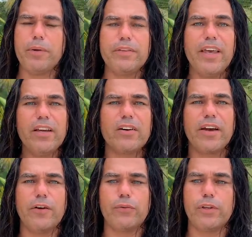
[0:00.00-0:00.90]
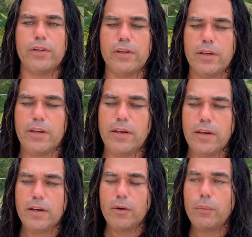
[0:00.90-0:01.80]
they are healthy.
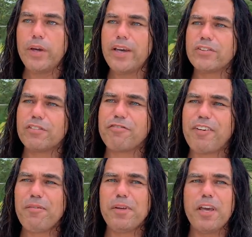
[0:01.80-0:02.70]
We as a family